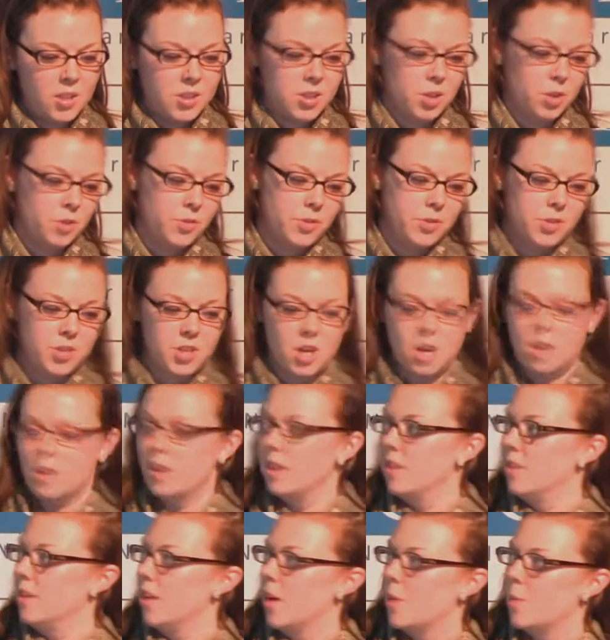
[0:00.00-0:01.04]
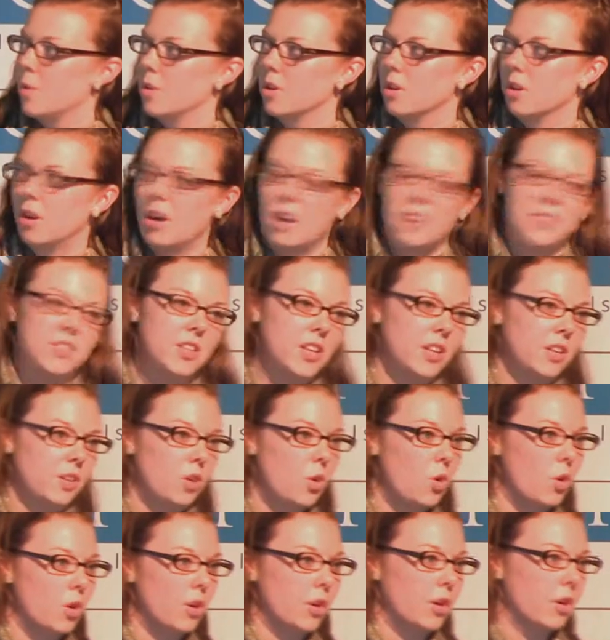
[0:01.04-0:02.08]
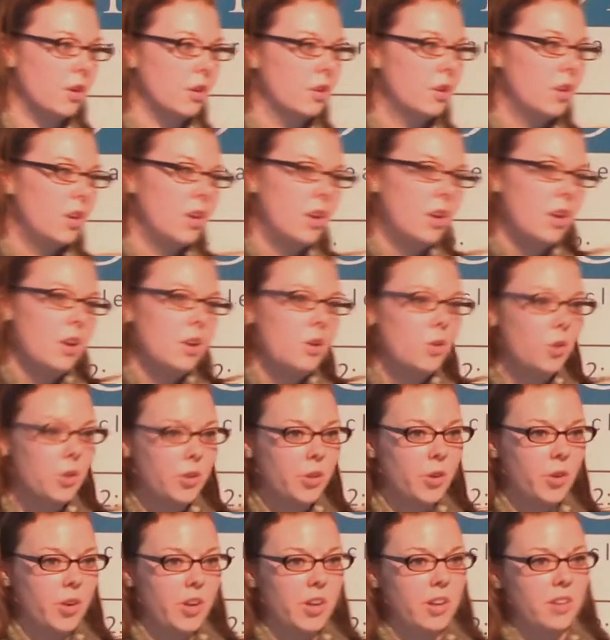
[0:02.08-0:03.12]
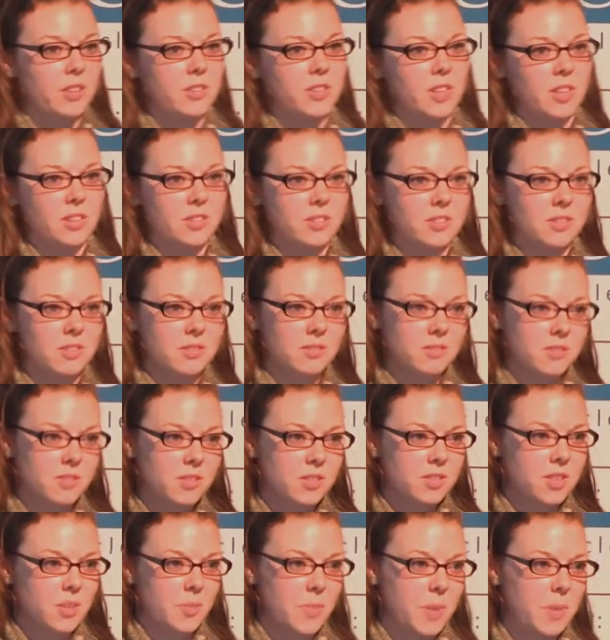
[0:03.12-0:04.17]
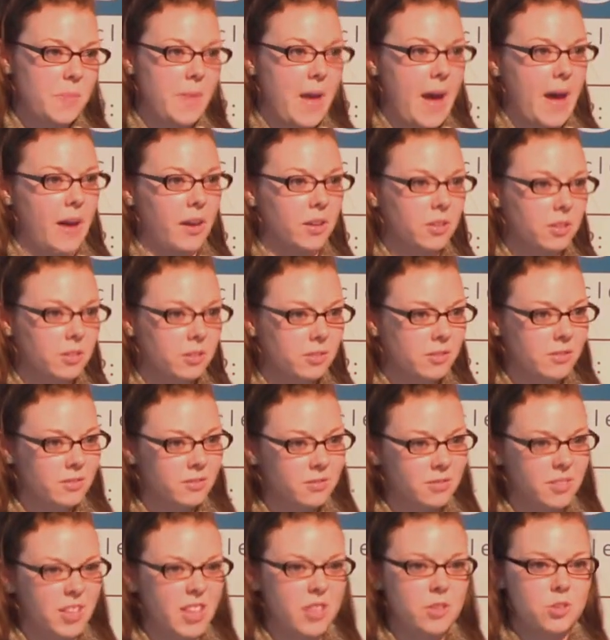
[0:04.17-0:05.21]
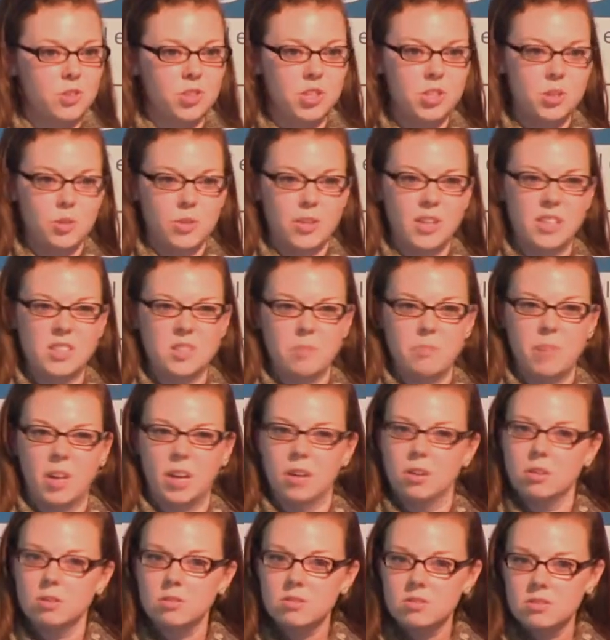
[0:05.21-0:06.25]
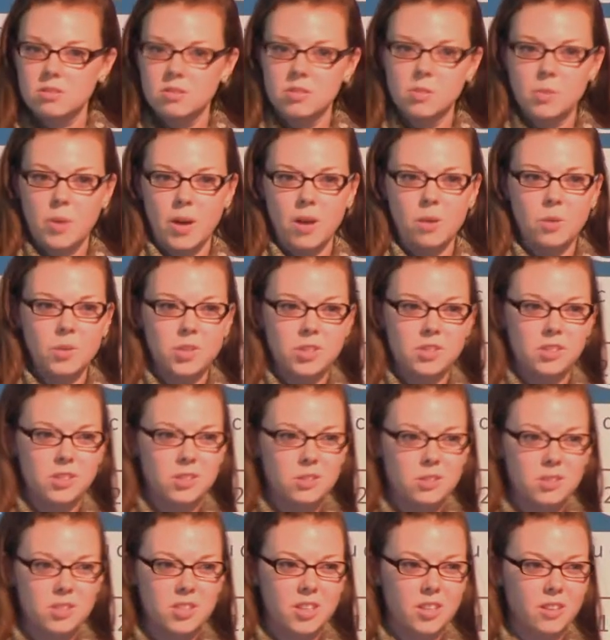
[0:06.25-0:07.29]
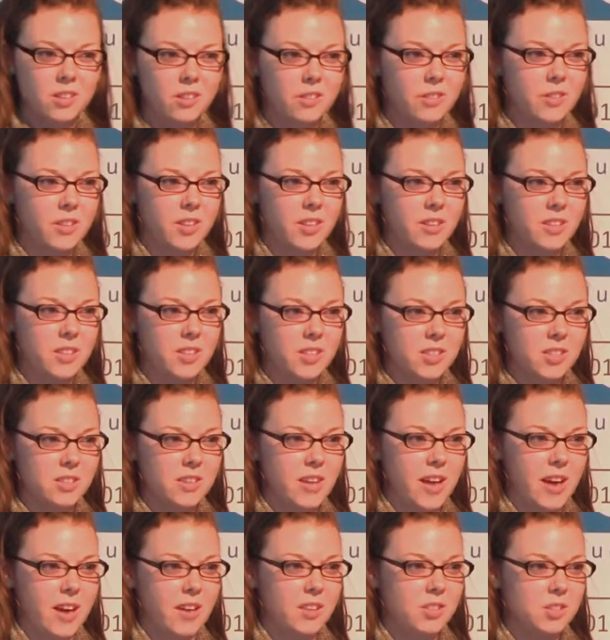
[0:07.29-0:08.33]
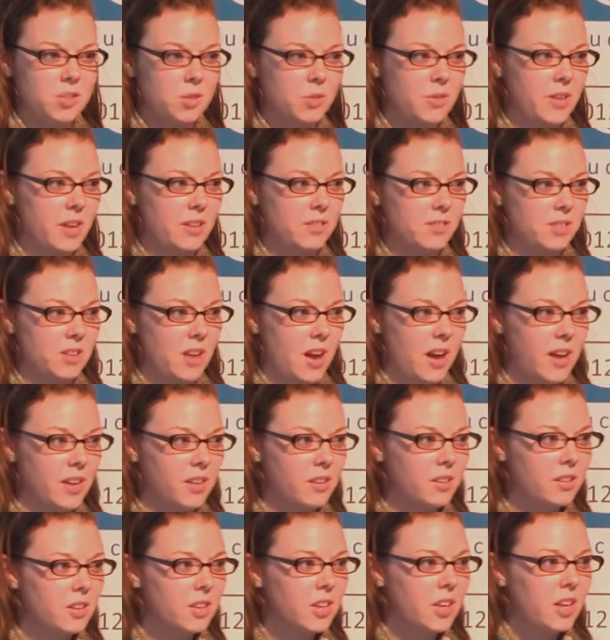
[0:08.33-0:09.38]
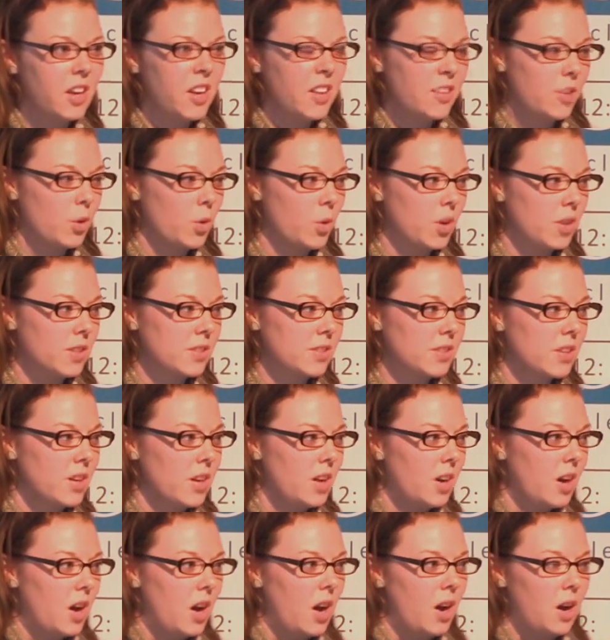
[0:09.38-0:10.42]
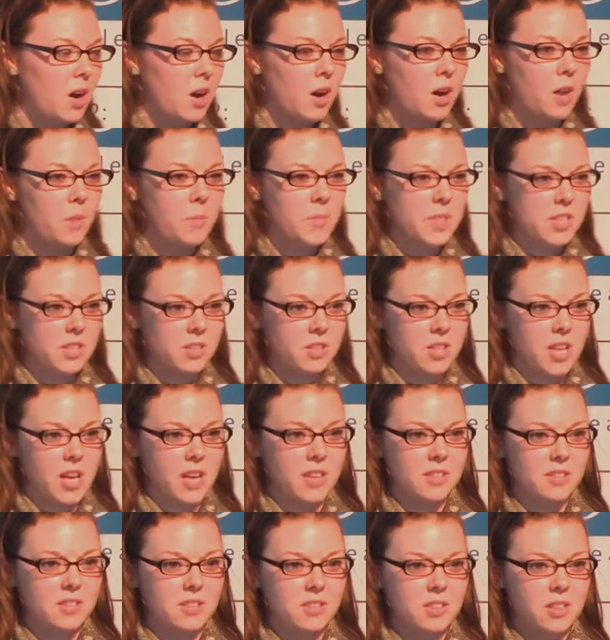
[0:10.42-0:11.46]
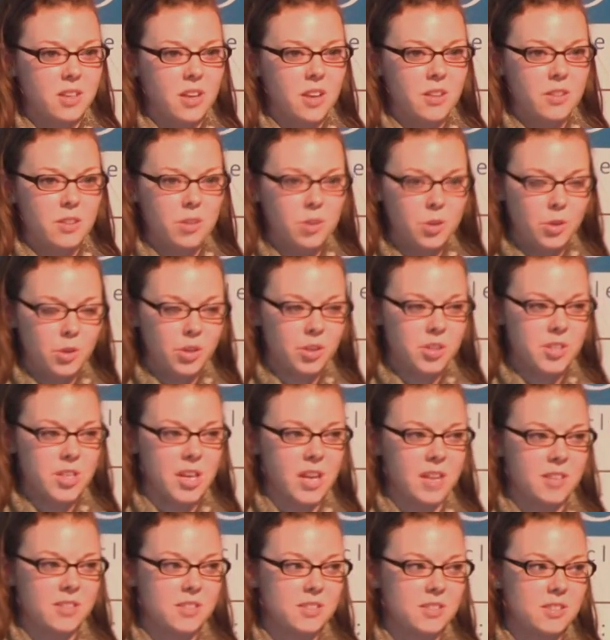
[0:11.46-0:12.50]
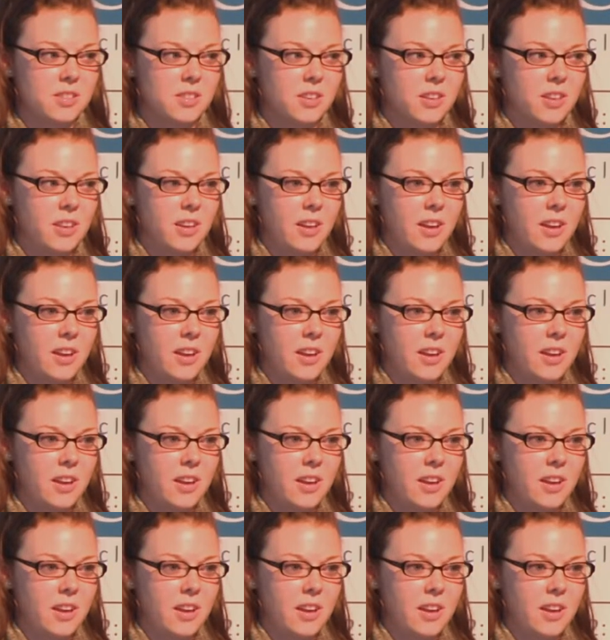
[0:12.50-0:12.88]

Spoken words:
So if you start in the upper left-hand corner, North Korea does something bad. They usually do things in bundles as well, which is interesting. If you think they did that in 2009, there was a missile test, the nuclear test,